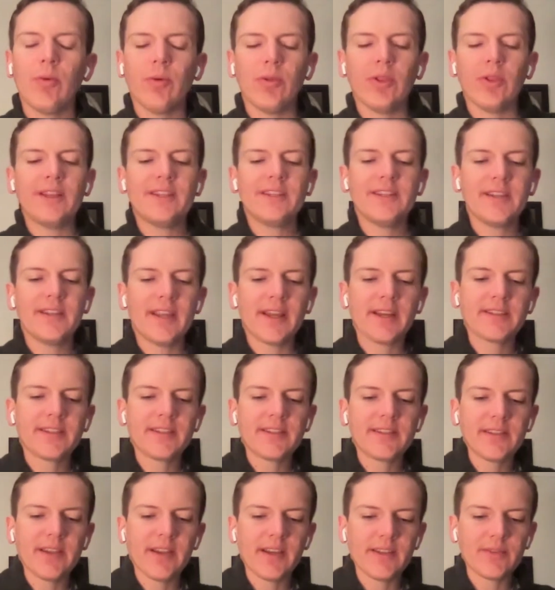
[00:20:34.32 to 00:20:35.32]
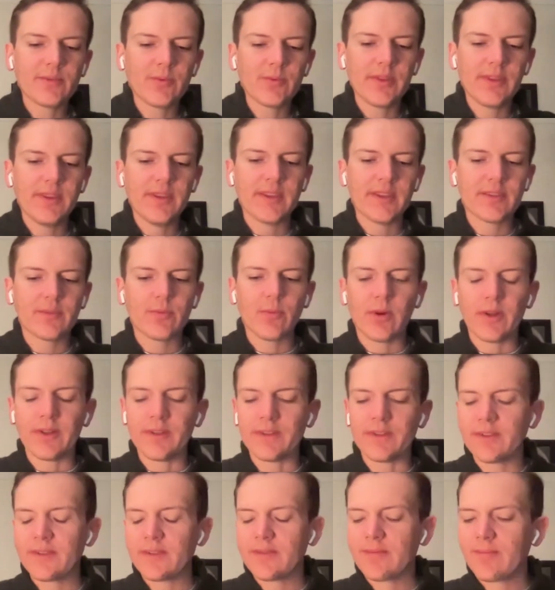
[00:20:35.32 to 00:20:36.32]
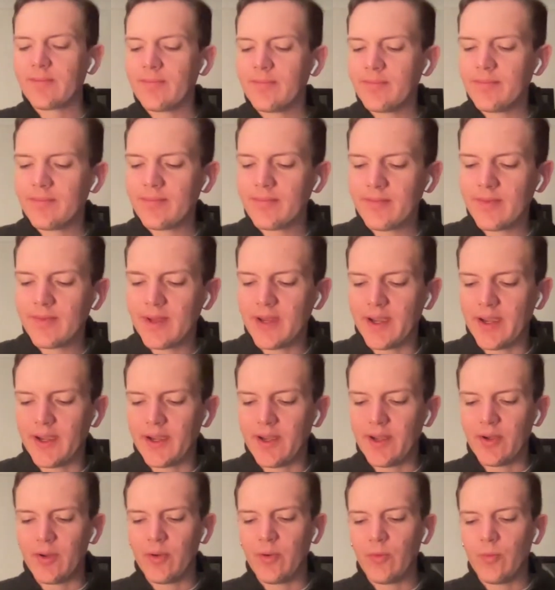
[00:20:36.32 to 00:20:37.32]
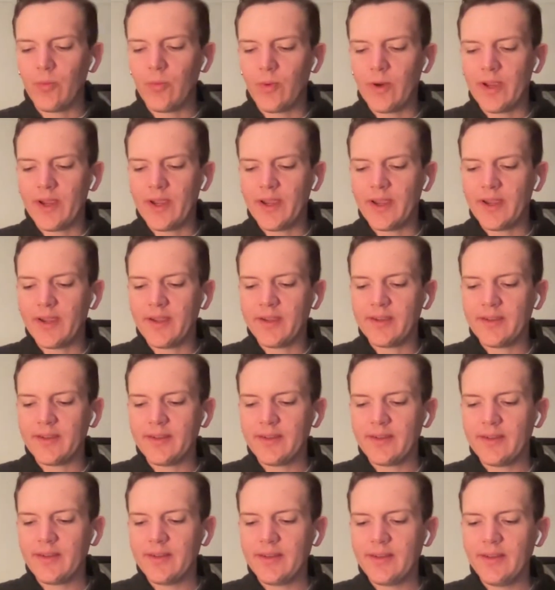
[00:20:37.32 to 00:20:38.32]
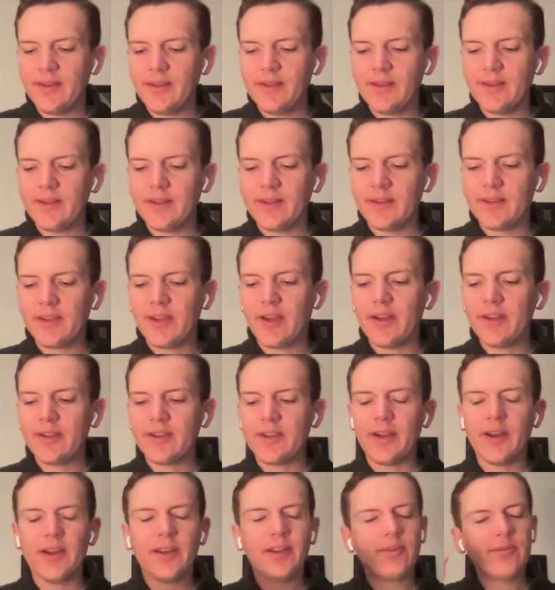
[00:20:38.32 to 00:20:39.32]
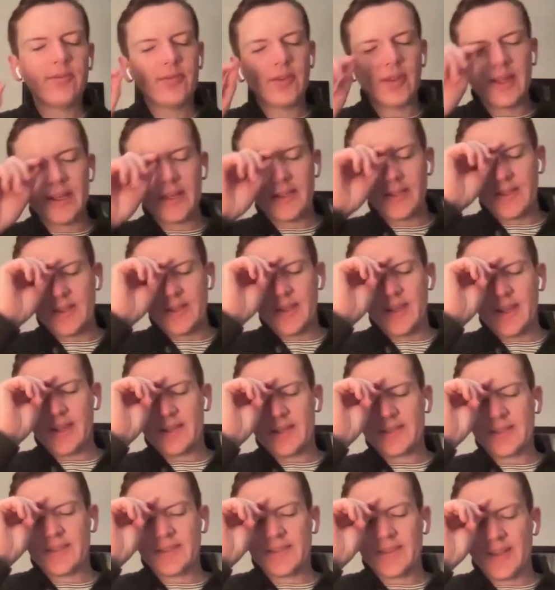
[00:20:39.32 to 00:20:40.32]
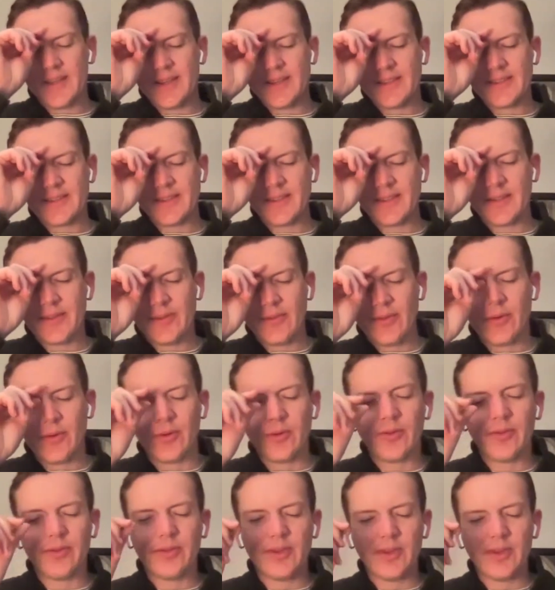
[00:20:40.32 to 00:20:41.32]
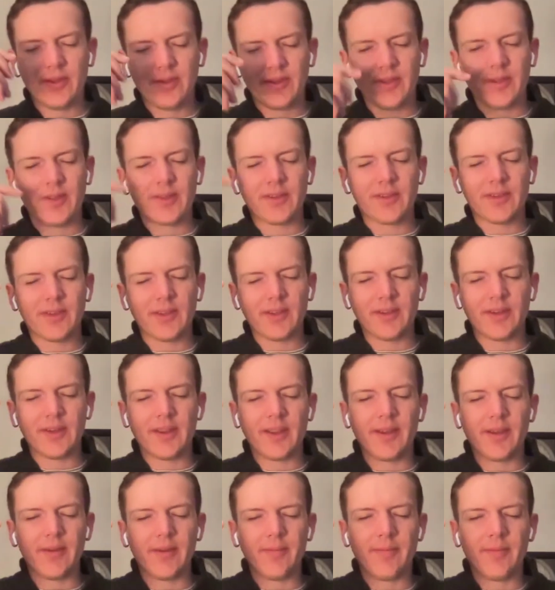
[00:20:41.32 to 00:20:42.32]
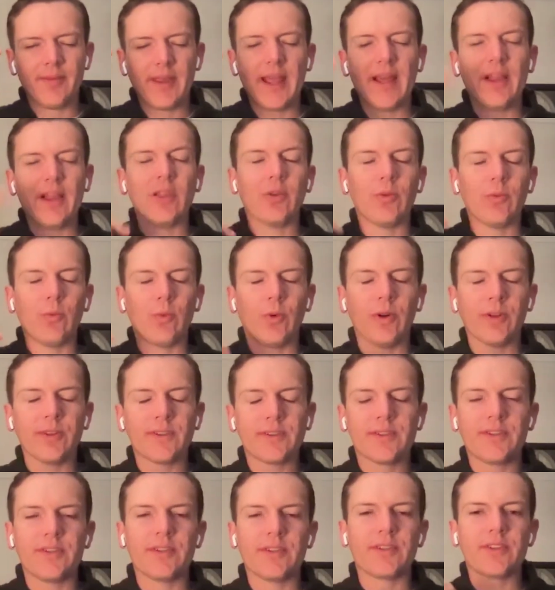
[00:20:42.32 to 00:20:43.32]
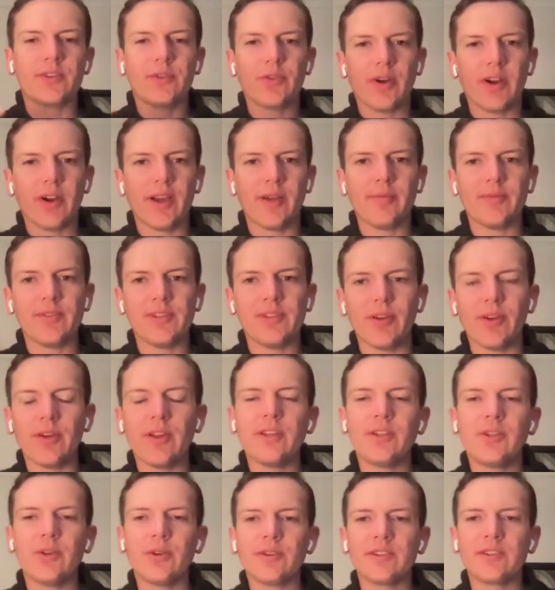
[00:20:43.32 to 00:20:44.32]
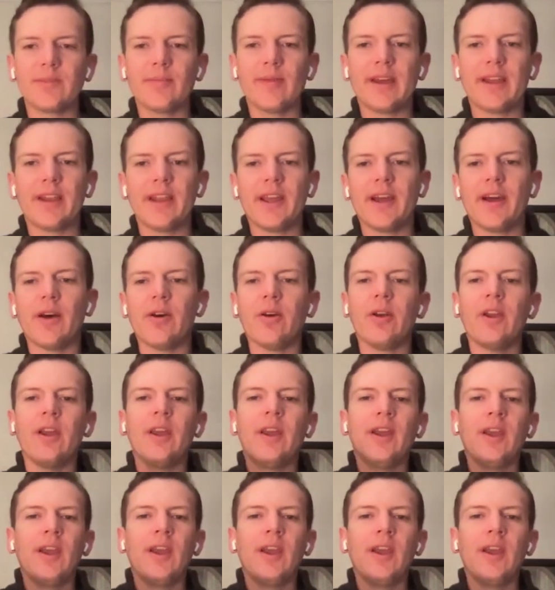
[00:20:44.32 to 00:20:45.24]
well, I did an exercise with this once uh, where it, kind of like the exercise that, or that, that, that um, Alan Watts describes, you know, he talks about how